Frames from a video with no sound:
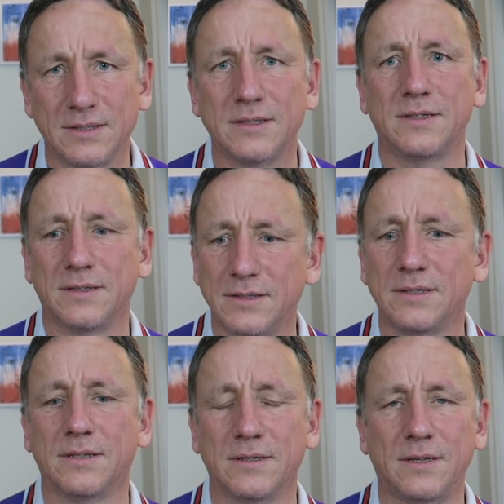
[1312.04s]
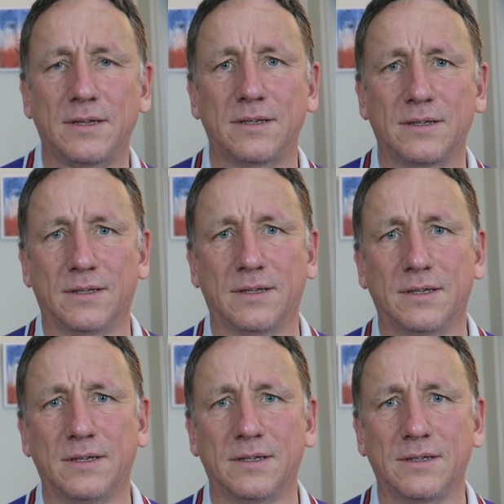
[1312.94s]

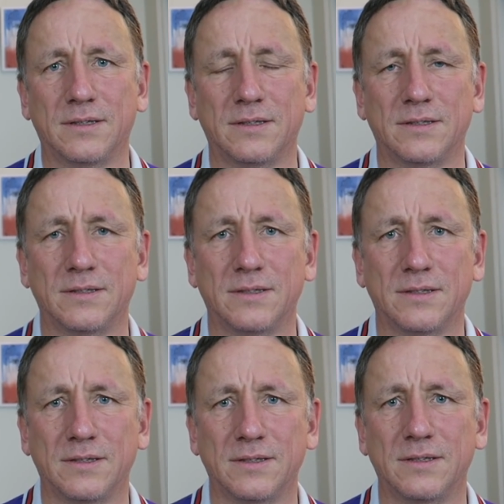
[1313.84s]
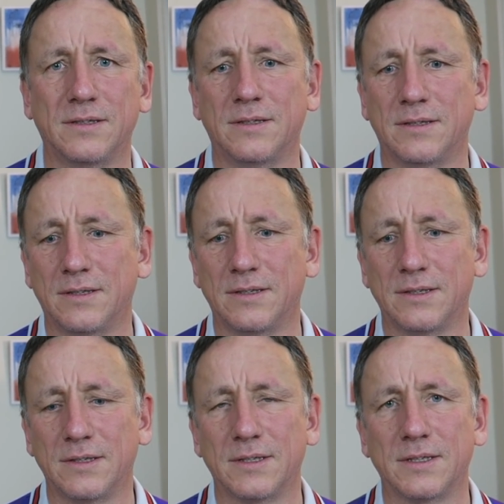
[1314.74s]

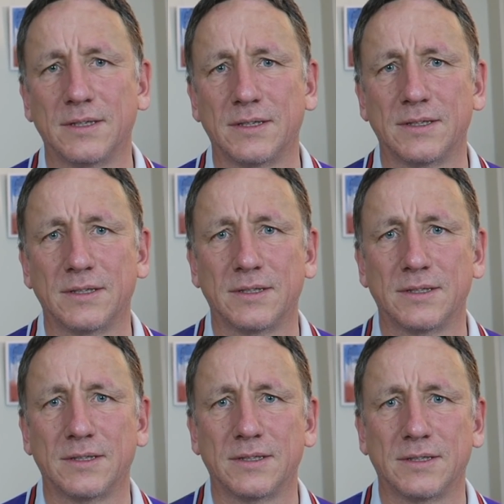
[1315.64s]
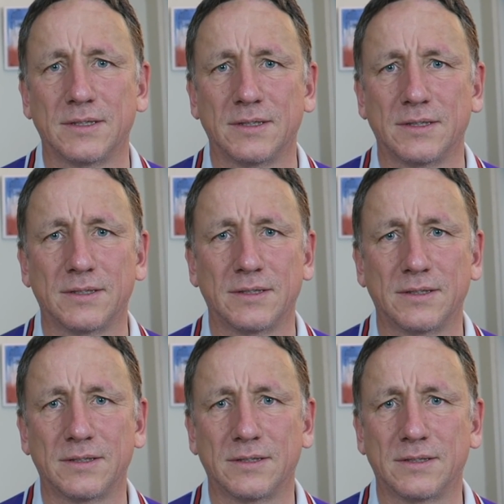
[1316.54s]

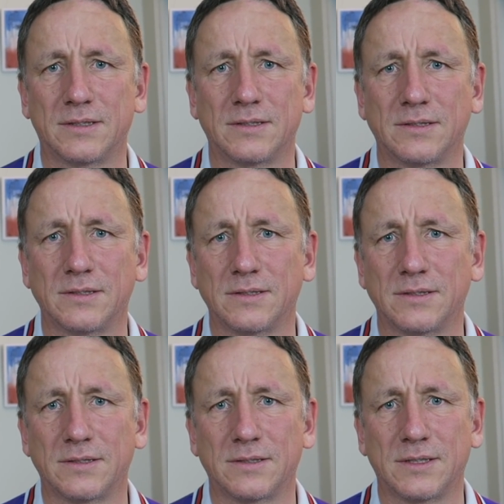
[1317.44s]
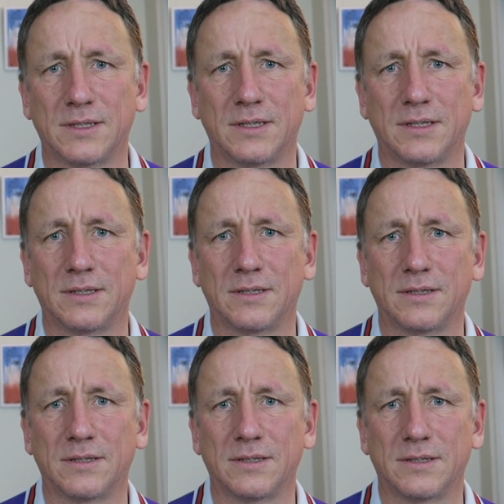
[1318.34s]

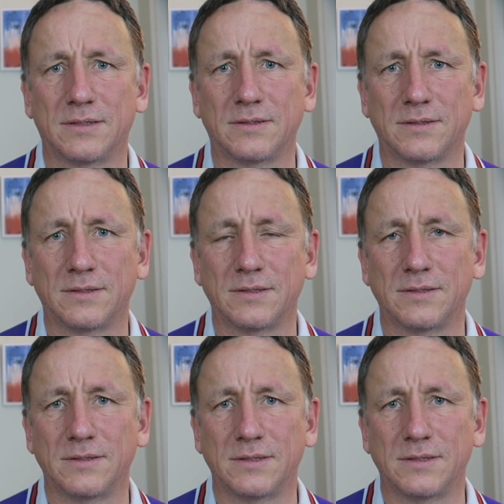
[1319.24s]
The person shown says nothing.